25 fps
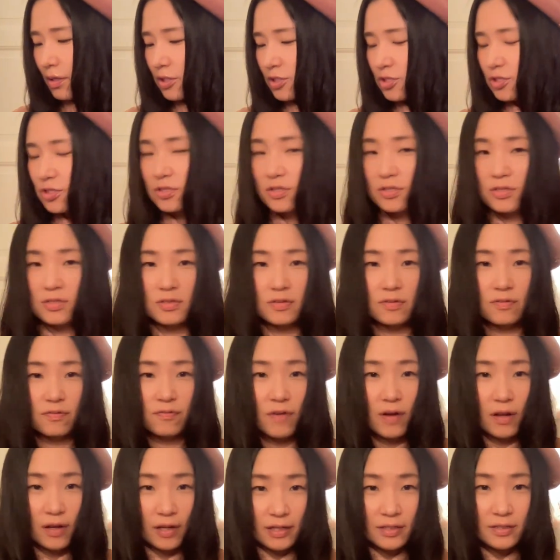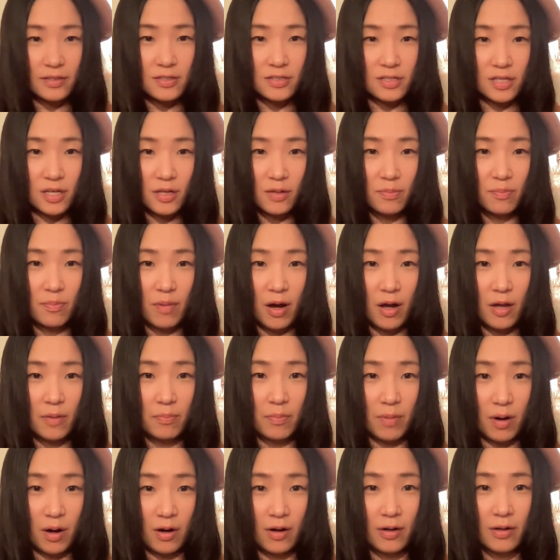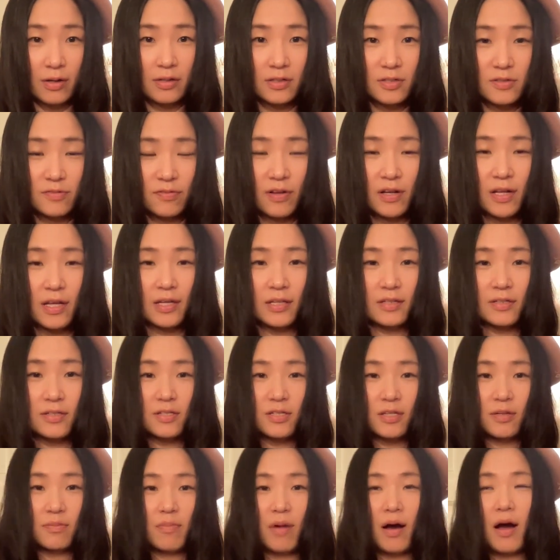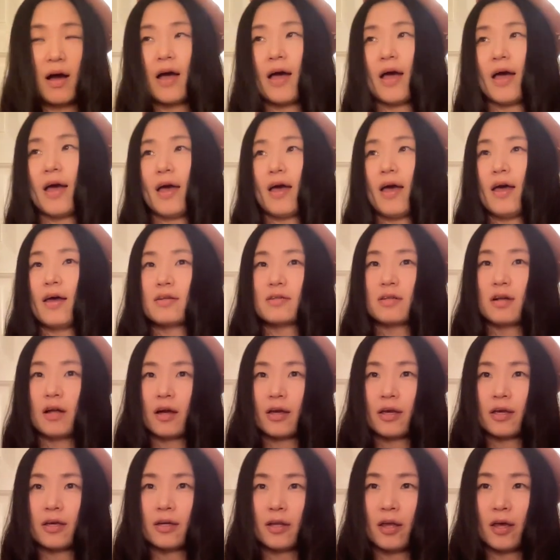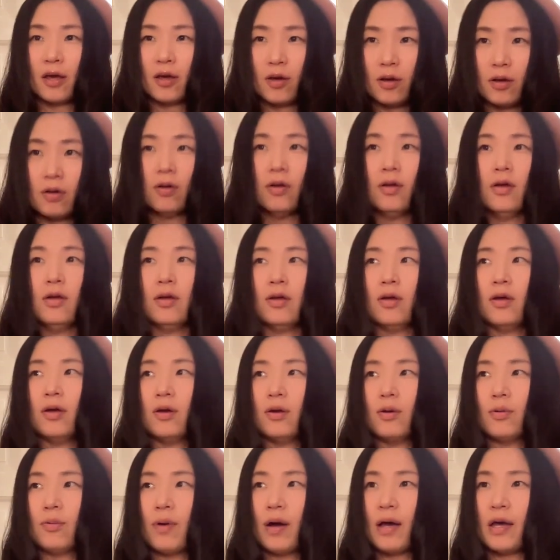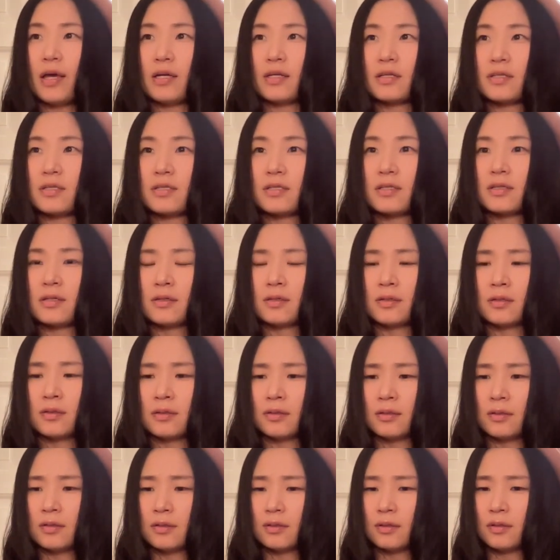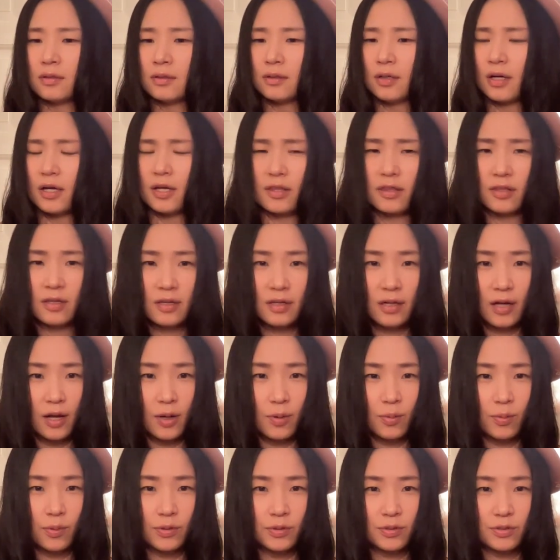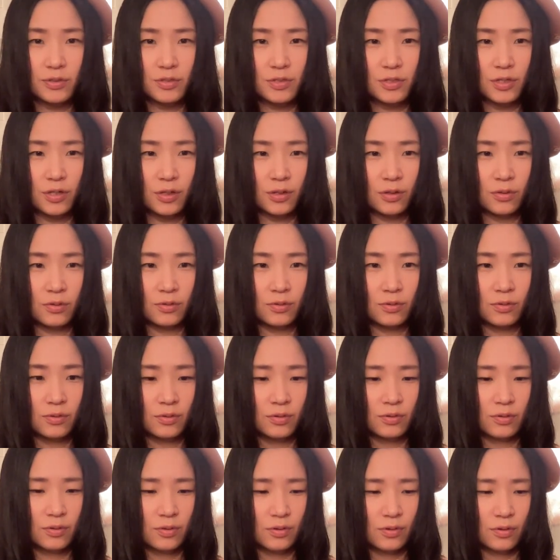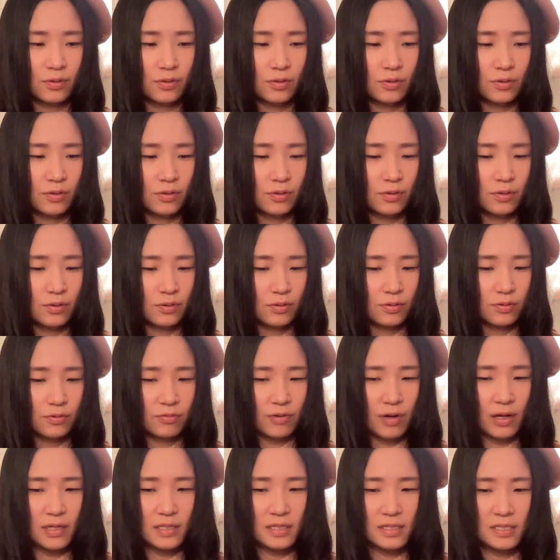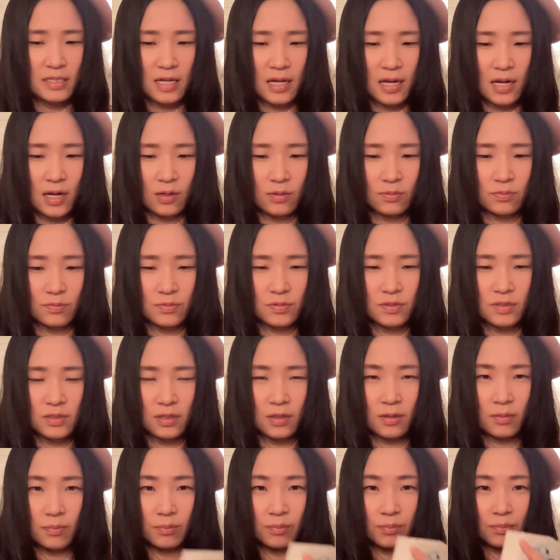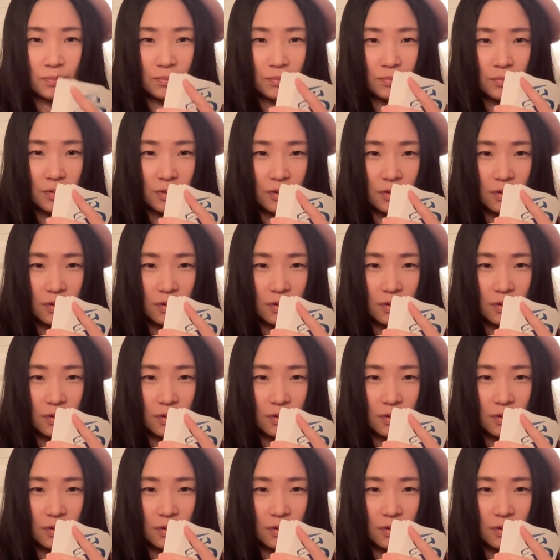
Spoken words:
it just fell into my mind, fell into my head, like, wait, I think I want to write down some